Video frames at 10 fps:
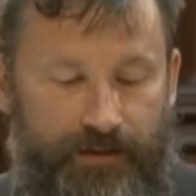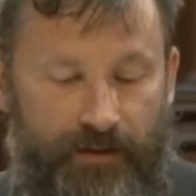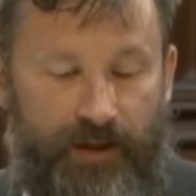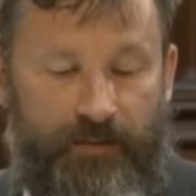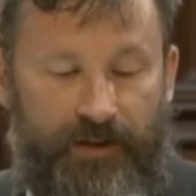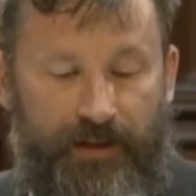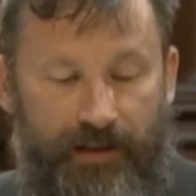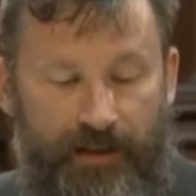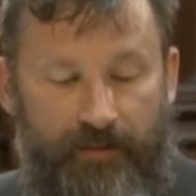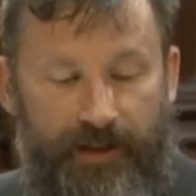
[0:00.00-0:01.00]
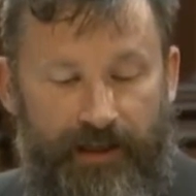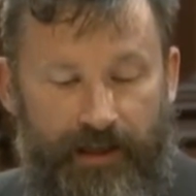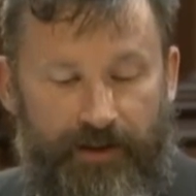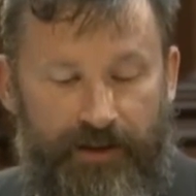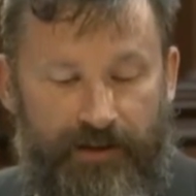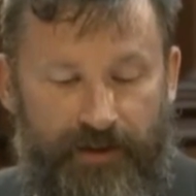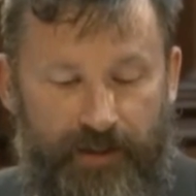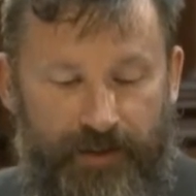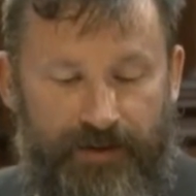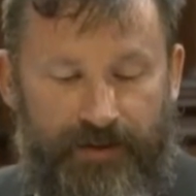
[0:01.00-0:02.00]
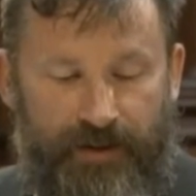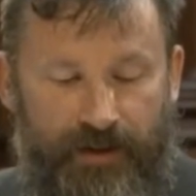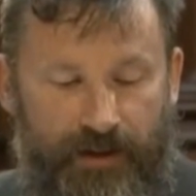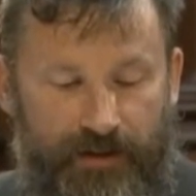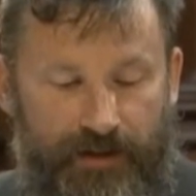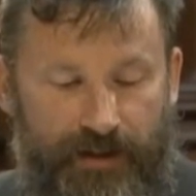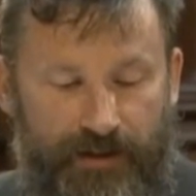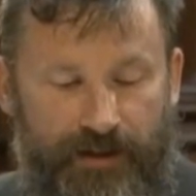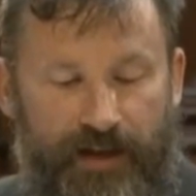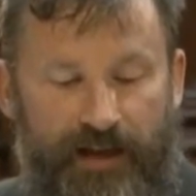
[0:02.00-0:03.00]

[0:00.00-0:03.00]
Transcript: documented the alarming increase of these persistent contrails